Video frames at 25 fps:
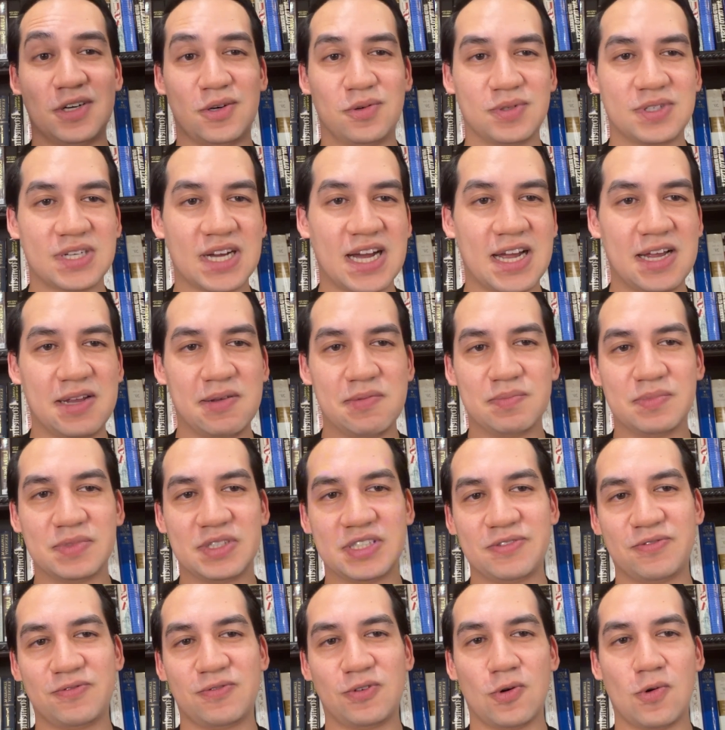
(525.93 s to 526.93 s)

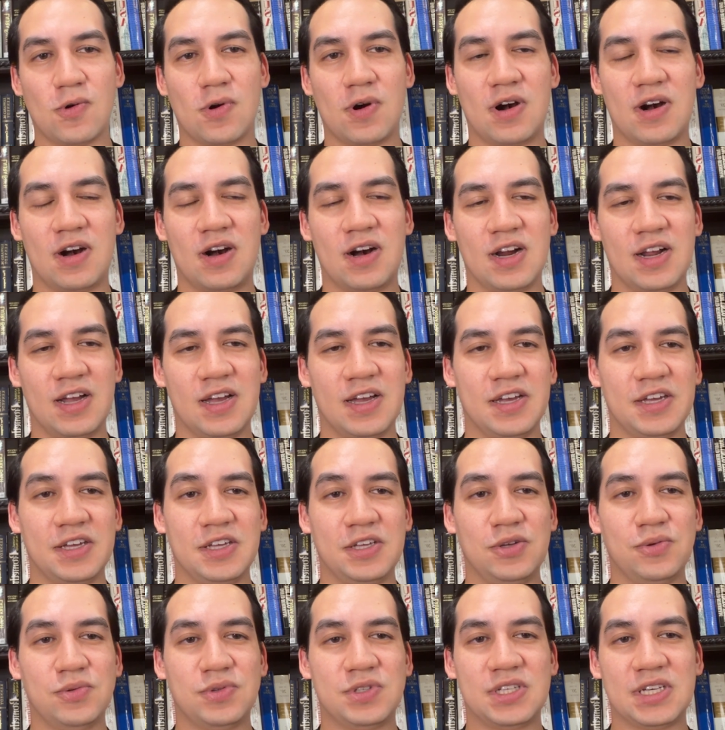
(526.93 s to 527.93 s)
times for
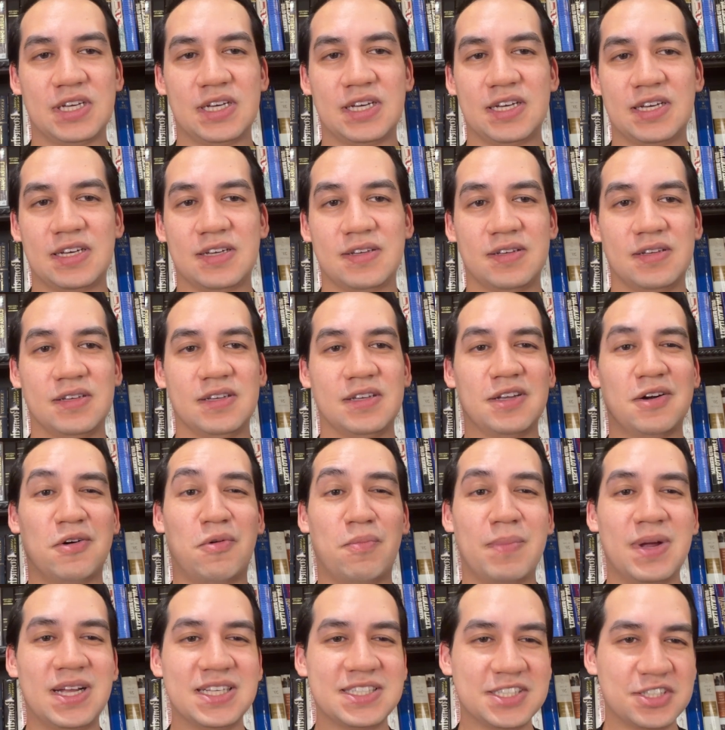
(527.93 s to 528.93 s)
you to,
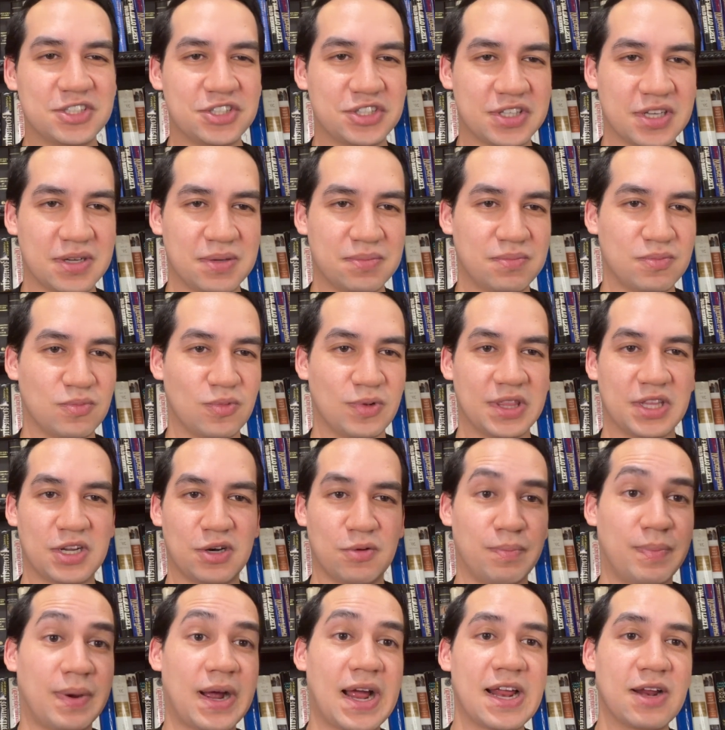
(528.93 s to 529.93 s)
message them when their
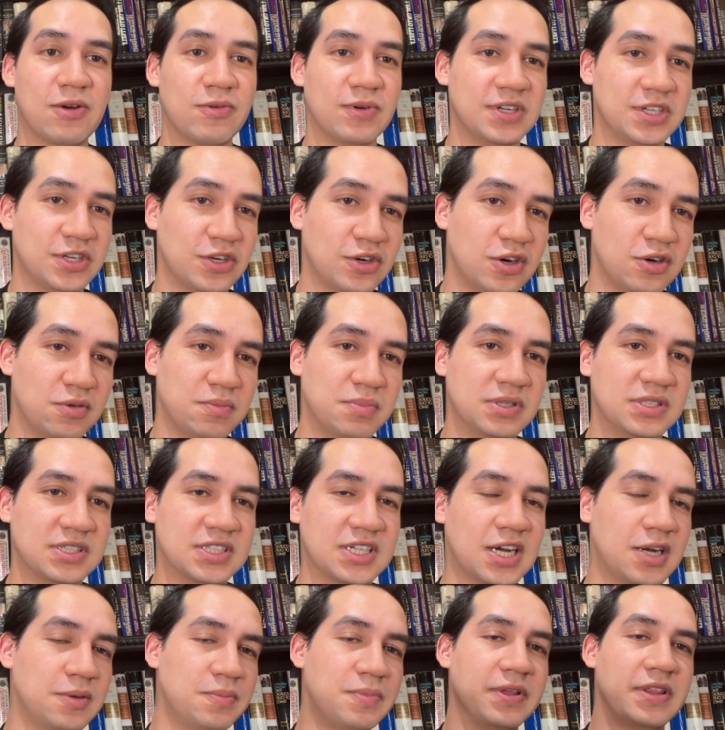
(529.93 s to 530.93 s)
buying window opens
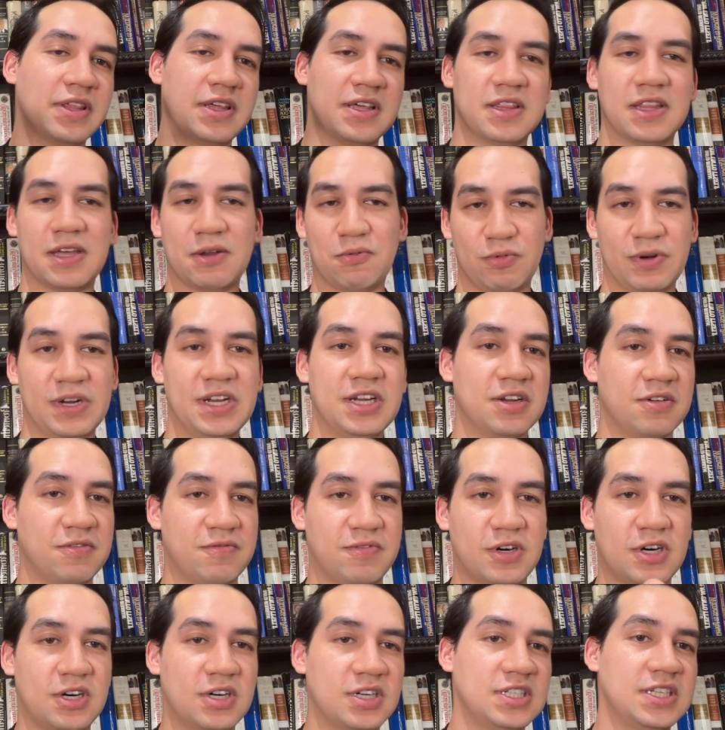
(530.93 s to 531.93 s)
up, and then they
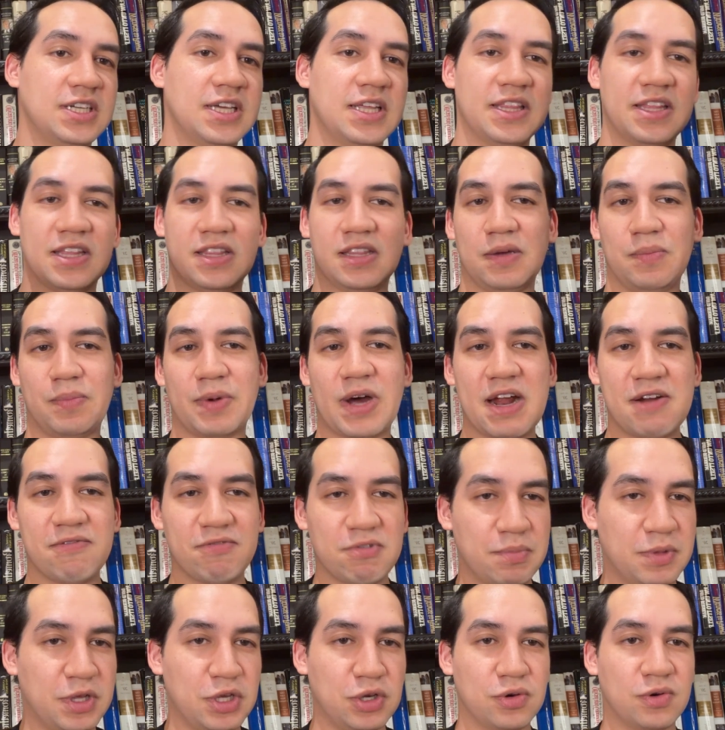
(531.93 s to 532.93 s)
reconvert and then they buy
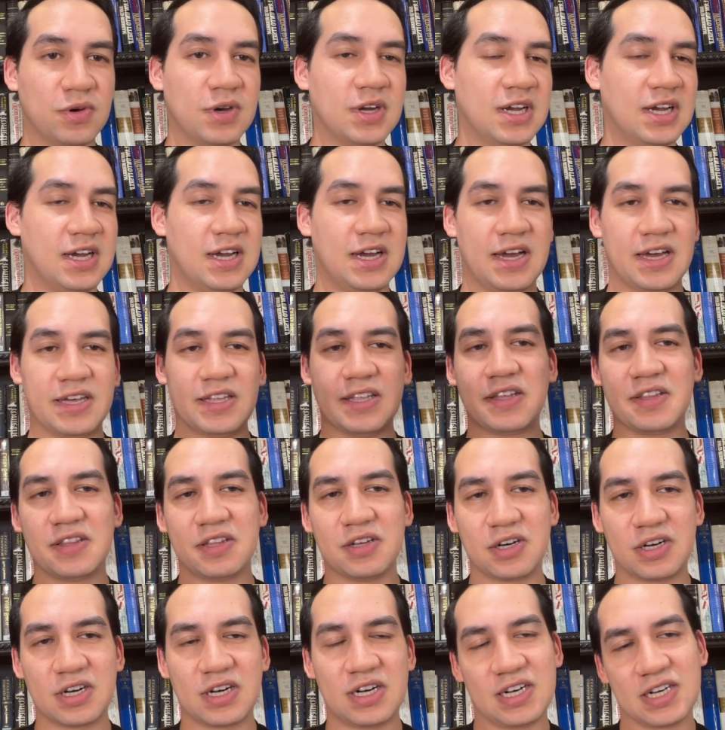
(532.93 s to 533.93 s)
from you. And then
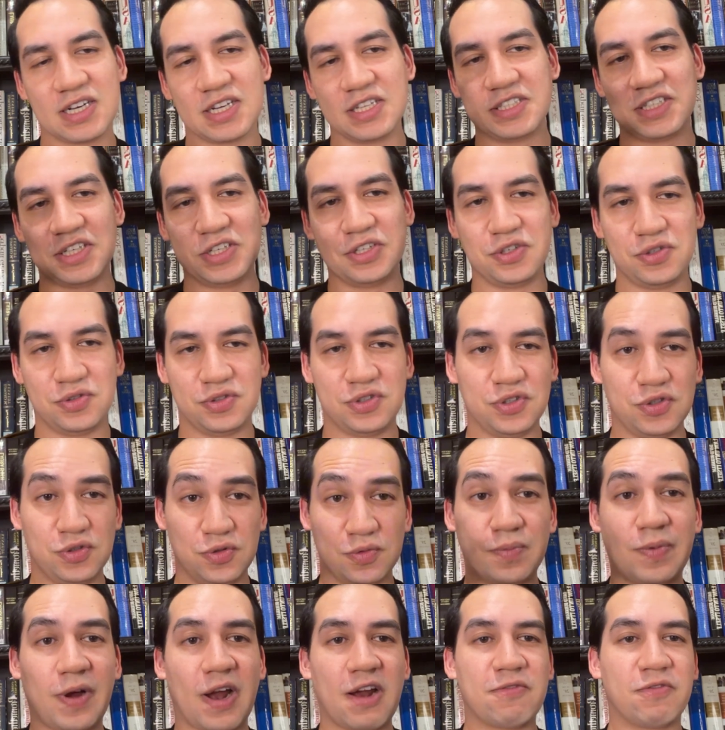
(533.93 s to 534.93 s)
they're going to continue to
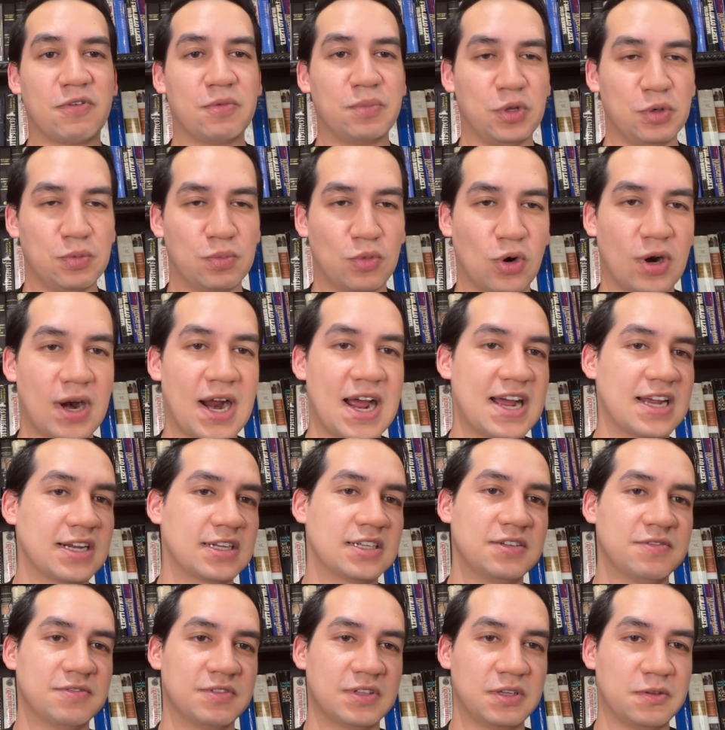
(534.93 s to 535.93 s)
buy from you more
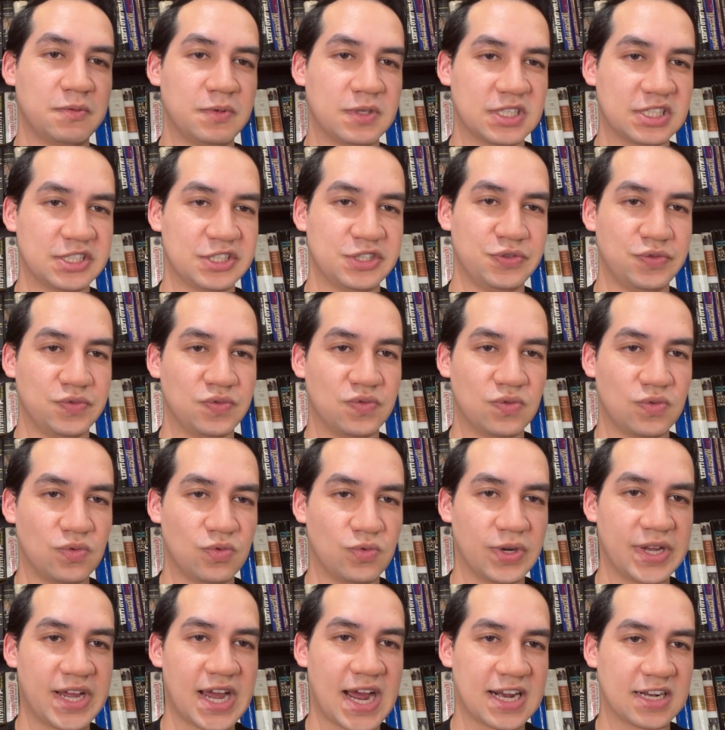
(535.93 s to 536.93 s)
actively because you've
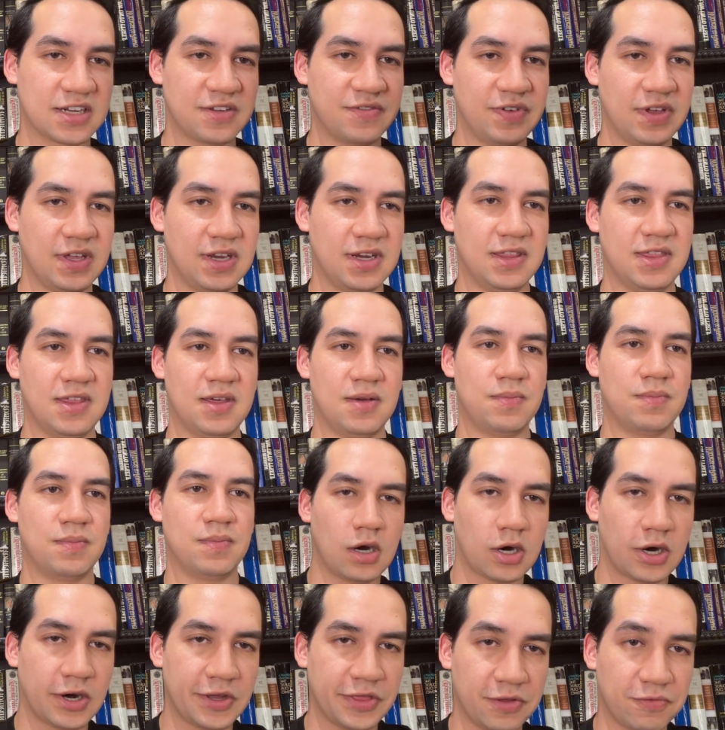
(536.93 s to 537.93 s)
reactivated them.
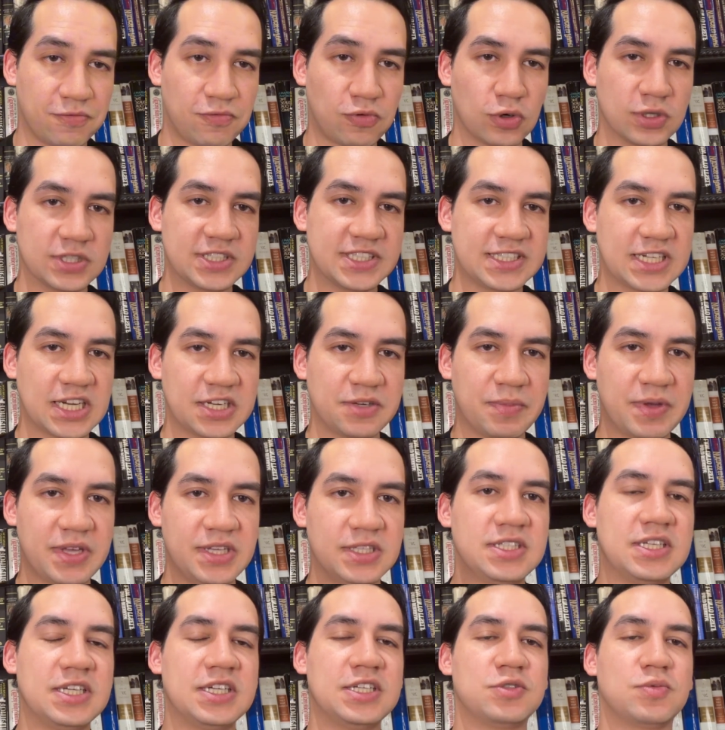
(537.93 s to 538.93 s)
All right, the fourth
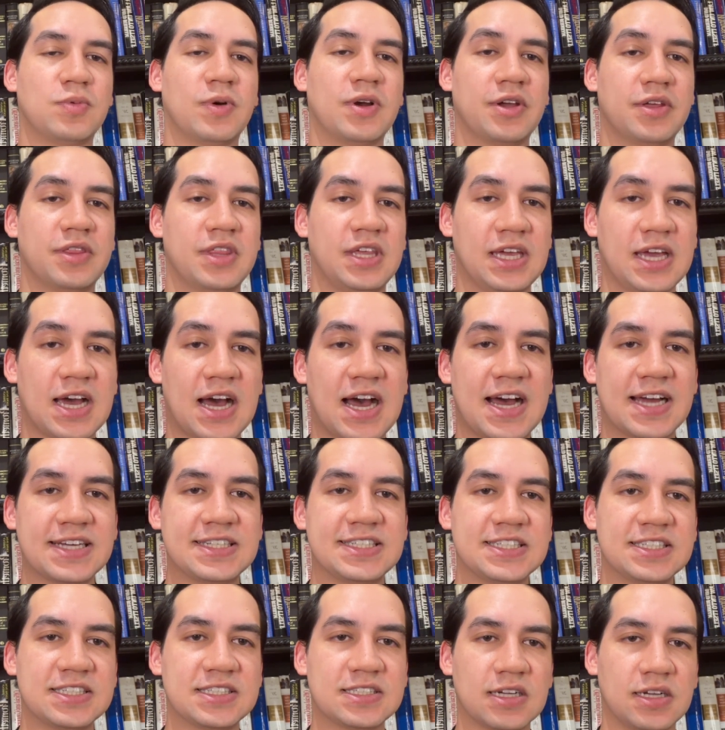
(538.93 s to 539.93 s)
segment is where the
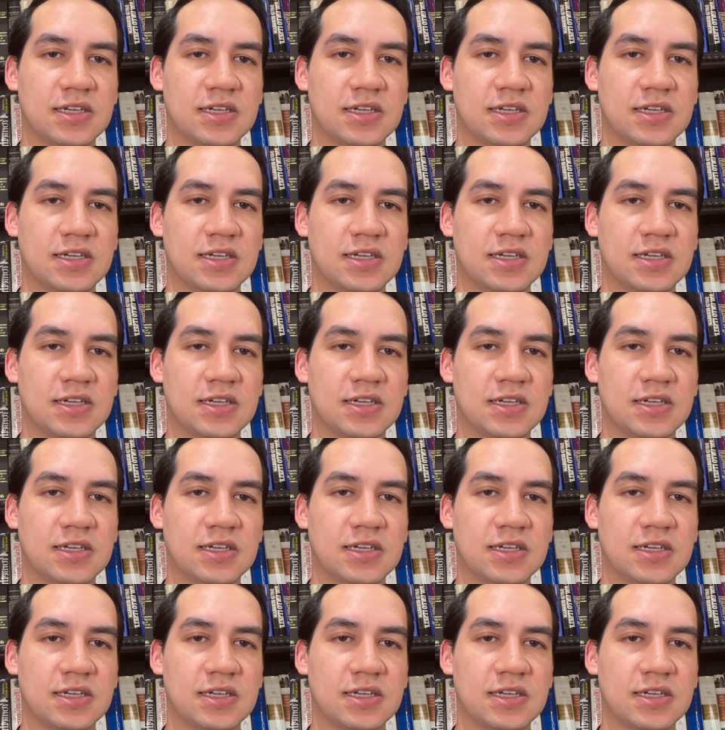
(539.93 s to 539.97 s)
highest